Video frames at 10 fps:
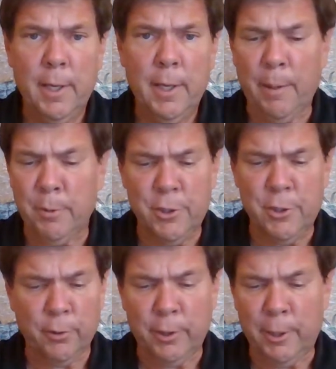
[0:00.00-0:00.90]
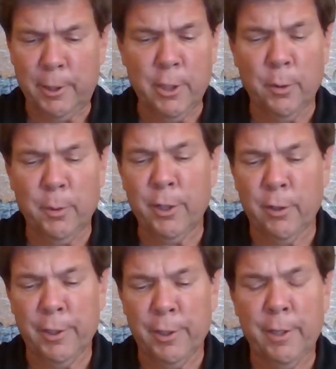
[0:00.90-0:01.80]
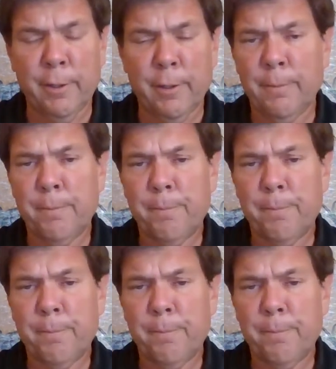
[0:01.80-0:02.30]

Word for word: And that would certainly be going on here.